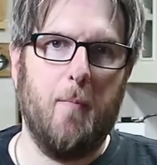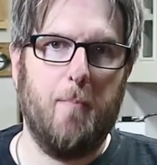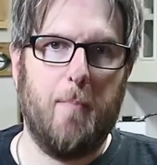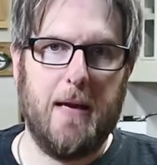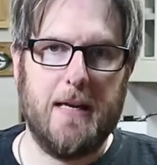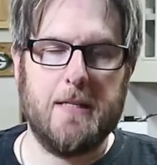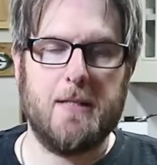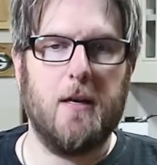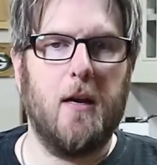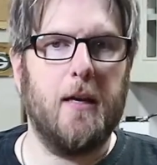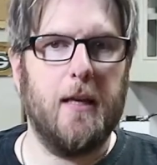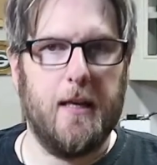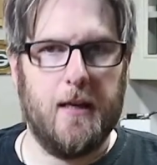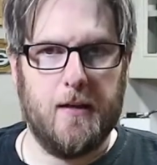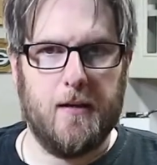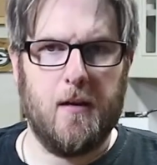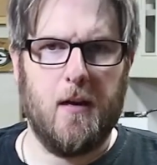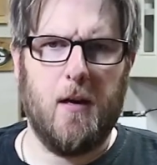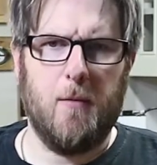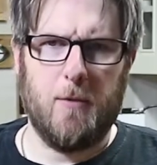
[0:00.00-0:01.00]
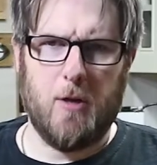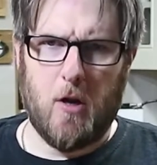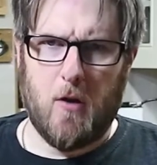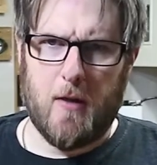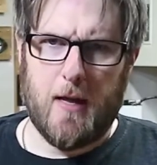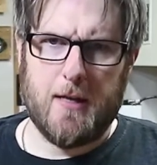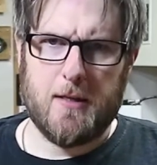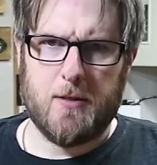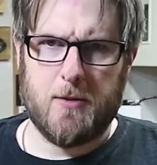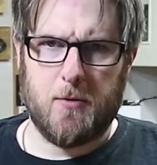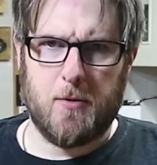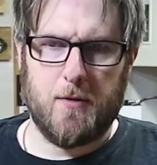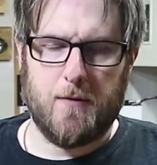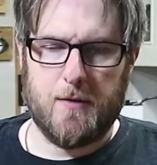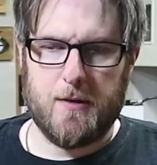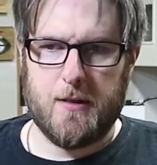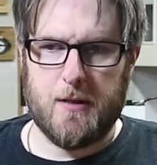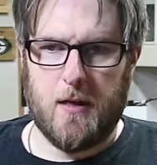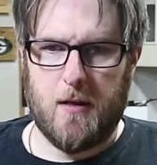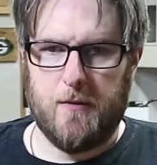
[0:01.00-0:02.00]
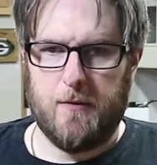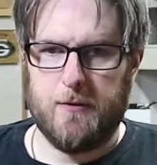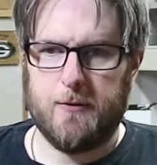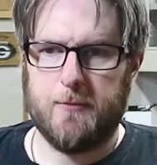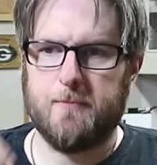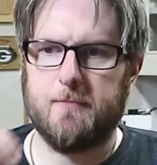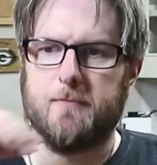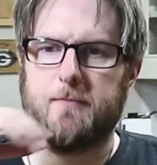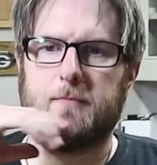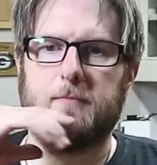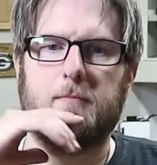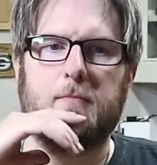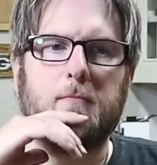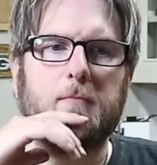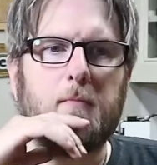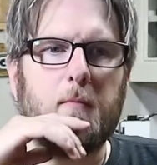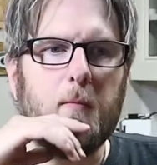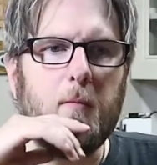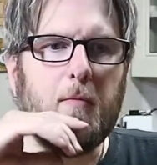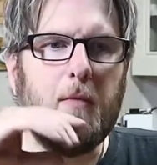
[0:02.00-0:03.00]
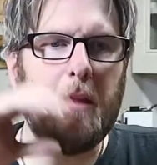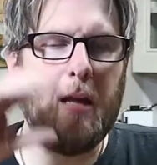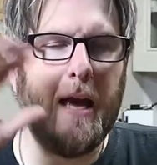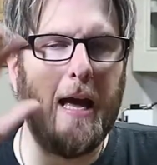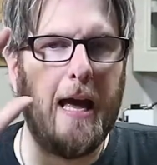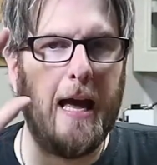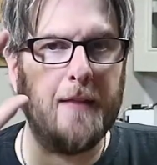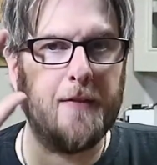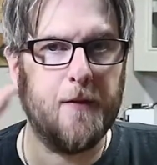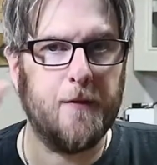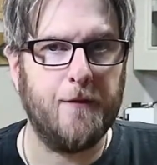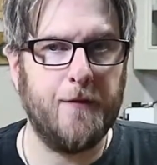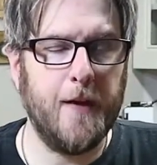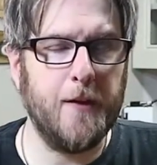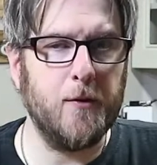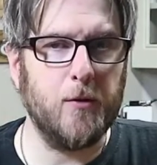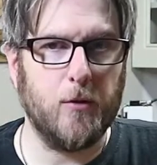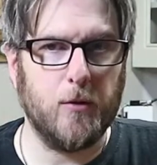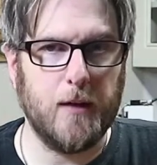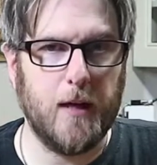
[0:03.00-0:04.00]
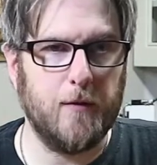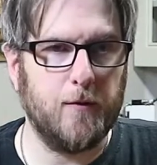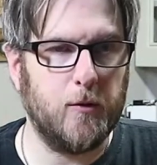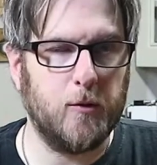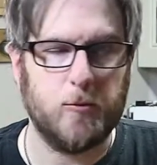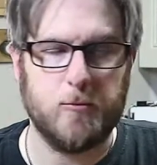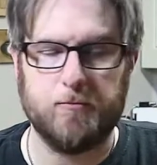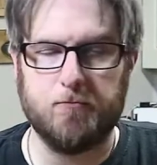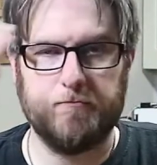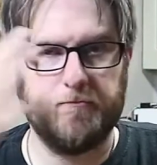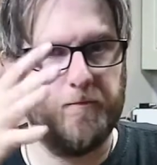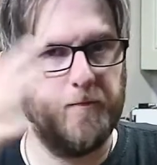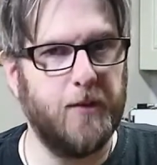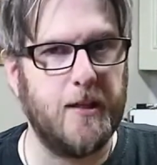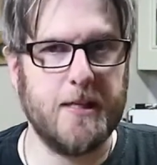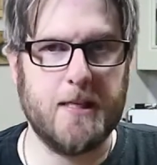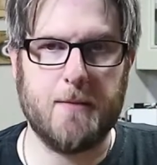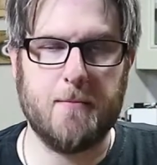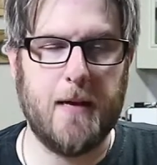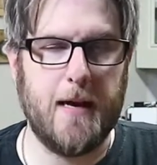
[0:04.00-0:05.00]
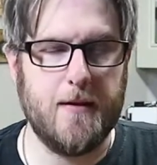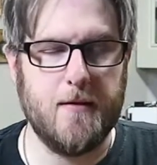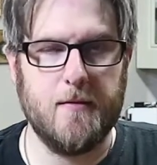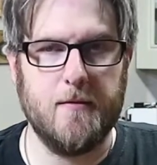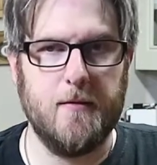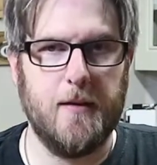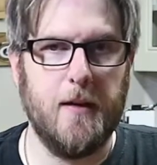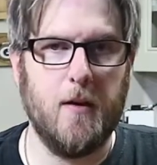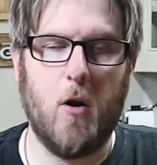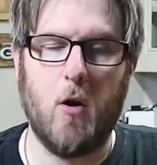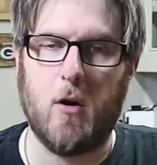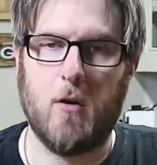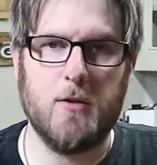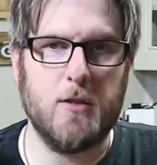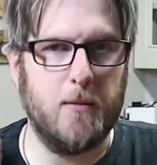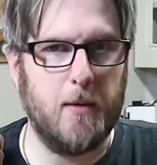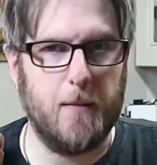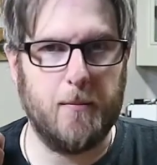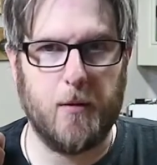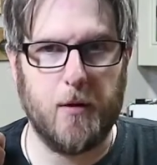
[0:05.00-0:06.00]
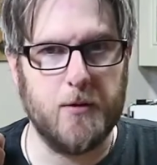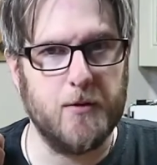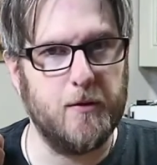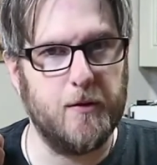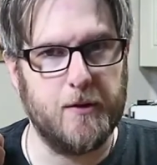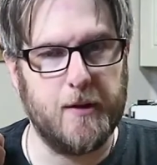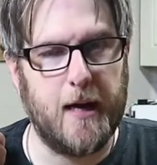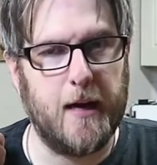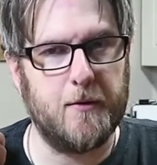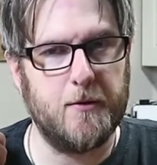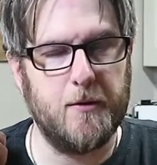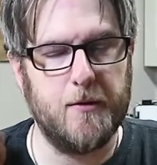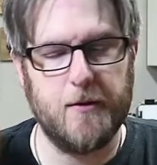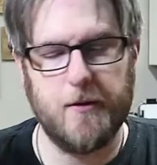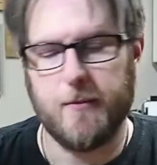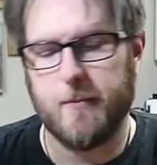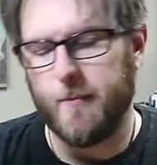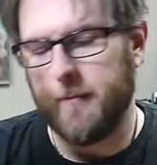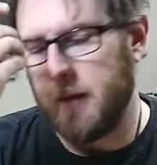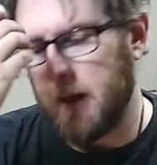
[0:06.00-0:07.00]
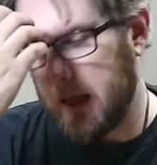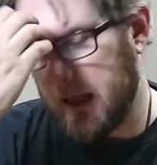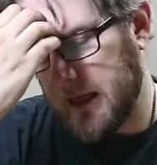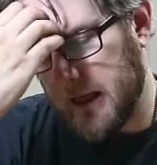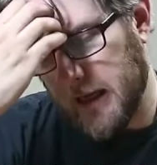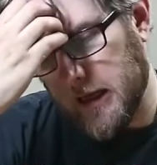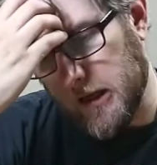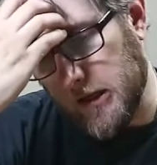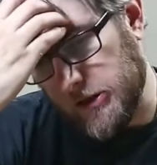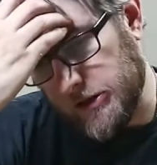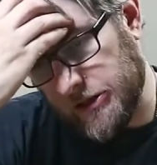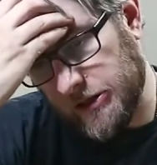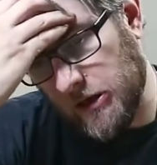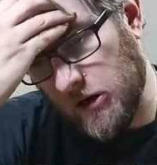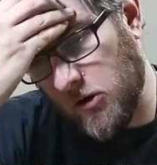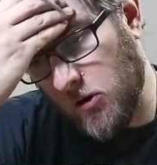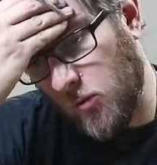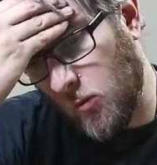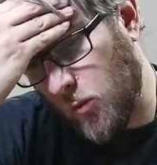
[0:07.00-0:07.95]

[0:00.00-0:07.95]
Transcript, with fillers: based on income and all that sort of stuff. At the federal level, doesn't matter. It all goes on my personal tax return. So